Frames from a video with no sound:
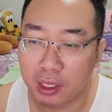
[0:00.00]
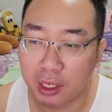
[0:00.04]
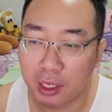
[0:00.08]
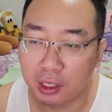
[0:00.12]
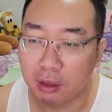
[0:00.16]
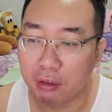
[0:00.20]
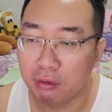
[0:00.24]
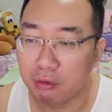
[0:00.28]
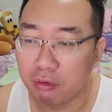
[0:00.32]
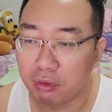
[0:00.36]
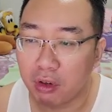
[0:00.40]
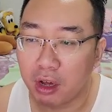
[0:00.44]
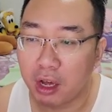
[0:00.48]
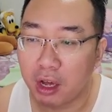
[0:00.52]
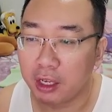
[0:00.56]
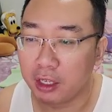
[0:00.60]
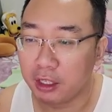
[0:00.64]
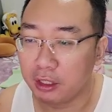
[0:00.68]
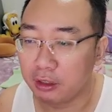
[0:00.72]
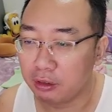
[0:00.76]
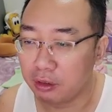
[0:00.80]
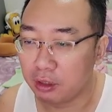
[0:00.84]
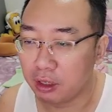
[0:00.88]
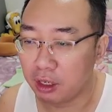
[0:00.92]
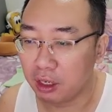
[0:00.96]
I can
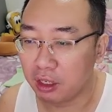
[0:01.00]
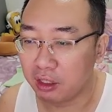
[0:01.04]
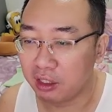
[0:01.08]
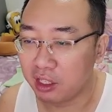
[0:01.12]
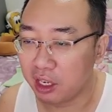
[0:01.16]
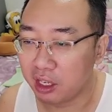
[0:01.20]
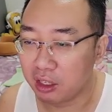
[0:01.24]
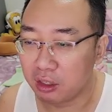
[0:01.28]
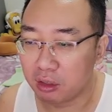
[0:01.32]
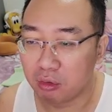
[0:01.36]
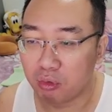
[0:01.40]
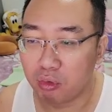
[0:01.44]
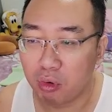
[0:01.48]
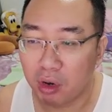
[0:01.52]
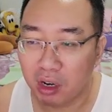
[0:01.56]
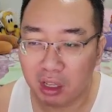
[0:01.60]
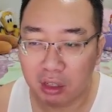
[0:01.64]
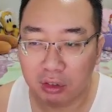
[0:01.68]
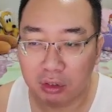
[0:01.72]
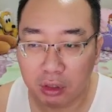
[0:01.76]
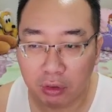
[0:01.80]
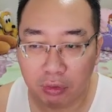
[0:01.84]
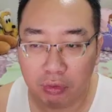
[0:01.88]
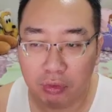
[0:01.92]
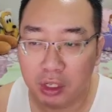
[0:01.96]
find that is
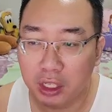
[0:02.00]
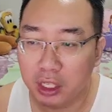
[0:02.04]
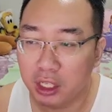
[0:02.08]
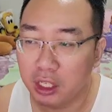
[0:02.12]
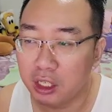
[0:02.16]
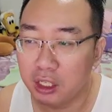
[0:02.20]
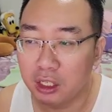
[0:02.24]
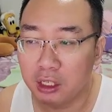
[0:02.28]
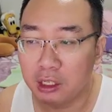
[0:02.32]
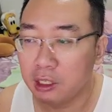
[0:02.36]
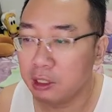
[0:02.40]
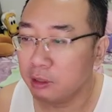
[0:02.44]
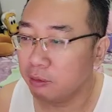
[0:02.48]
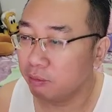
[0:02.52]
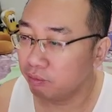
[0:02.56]
relatively,